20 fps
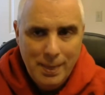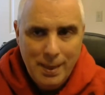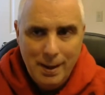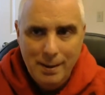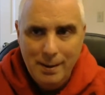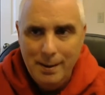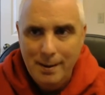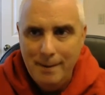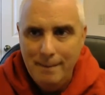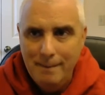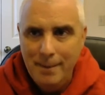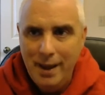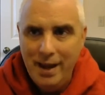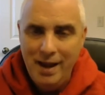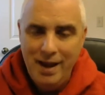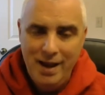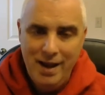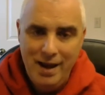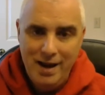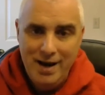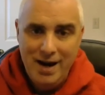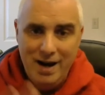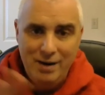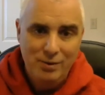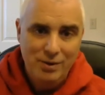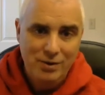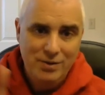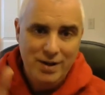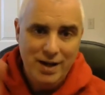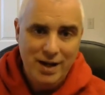um, and, i
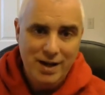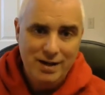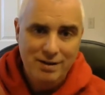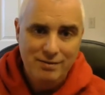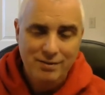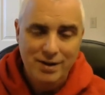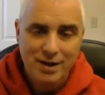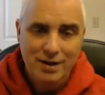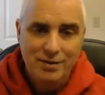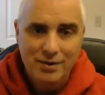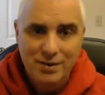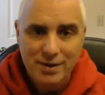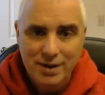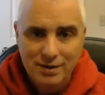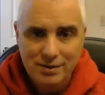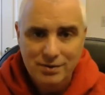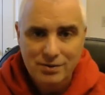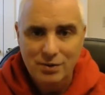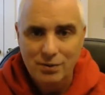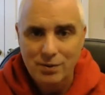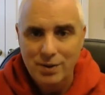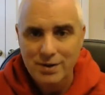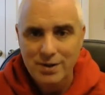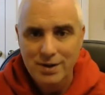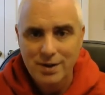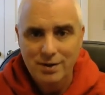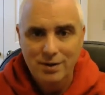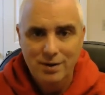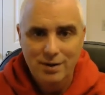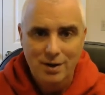rotate every other year so one
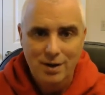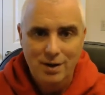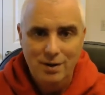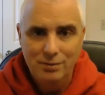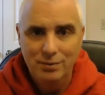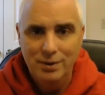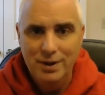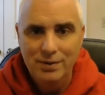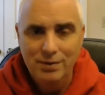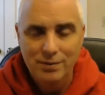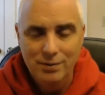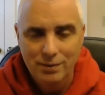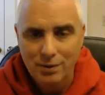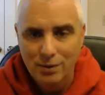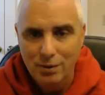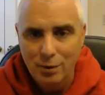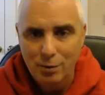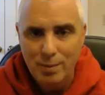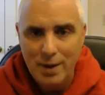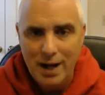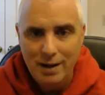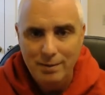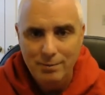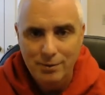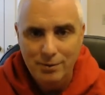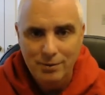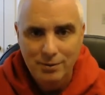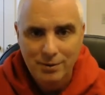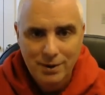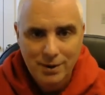year i'll read through the whole
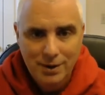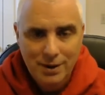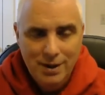bible